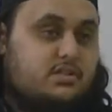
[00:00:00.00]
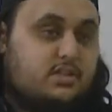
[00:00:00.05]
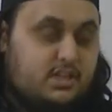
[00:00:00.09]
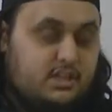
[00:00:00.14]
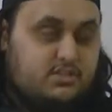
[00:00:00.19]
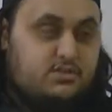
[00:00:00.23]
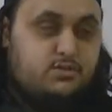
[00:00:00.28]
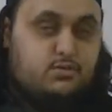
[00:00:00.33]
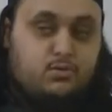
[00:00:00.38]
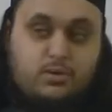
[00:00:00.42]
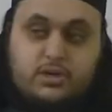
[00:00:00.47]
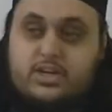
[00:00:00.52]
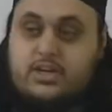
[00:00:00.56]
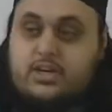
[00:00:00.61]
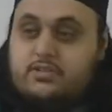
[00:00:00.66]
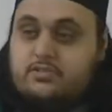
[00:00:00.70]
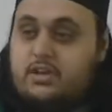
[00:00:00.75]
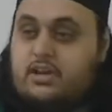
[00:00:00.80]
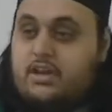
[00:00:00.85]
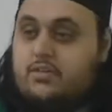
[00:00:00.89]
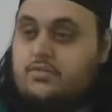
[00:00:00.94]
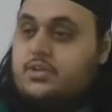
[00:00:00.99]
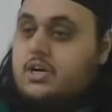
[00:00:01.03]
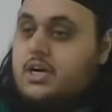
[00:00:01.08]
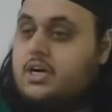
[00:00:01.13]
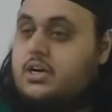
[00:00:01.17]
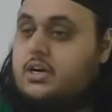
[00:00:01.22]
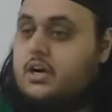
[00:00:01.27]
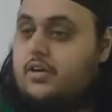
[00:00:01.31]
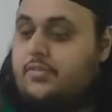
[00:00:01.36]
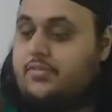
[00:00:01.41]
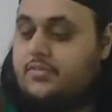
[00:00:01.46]
That's a ruling as well of the
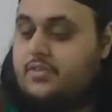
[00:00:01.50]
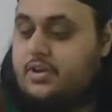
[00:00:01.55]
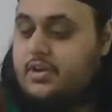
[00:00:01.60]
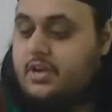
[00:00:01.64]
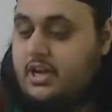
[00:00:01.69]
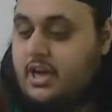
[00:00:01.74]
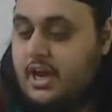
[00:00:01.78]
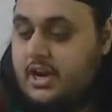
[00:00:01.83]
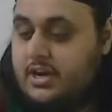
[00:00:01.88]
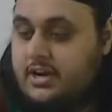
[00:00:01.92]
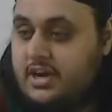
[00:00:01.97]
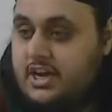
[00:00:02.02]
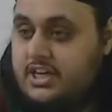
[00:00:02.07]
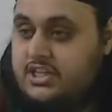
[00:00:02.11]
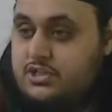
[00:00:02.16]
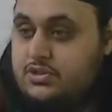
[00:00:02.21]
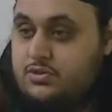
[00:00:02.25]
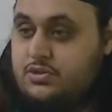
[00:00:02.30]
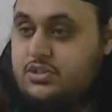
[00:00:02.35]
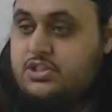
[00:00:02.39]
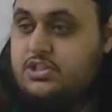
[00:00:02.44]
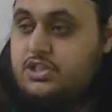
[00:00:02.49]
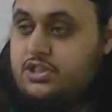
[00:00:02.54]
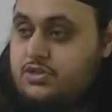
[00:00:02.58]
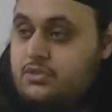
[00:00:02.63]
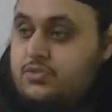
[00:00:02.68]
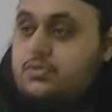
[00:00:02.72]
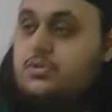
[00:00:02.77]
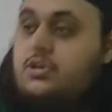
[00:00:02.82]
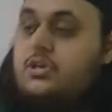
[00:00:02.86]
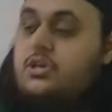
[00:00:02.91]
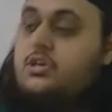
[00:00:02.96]
Ahnaf in relation to this
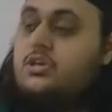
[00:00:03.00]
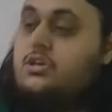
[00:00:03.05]
issue.